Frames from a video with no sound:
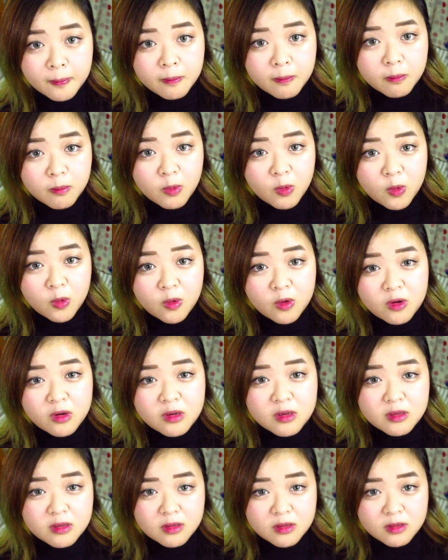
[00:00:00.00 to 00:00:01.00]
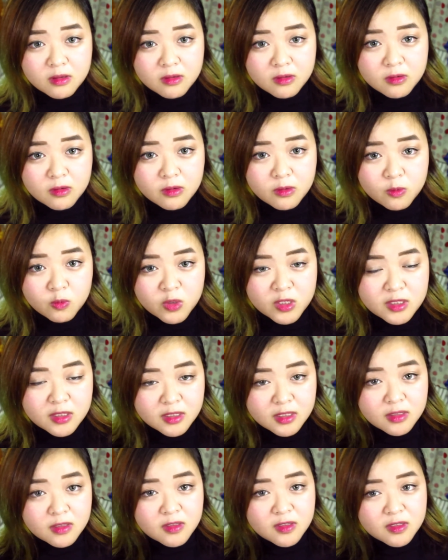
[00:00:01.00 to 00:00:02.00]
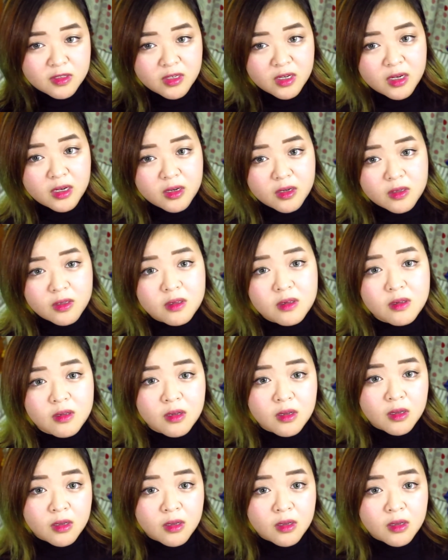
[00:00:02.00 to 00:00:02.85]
more written style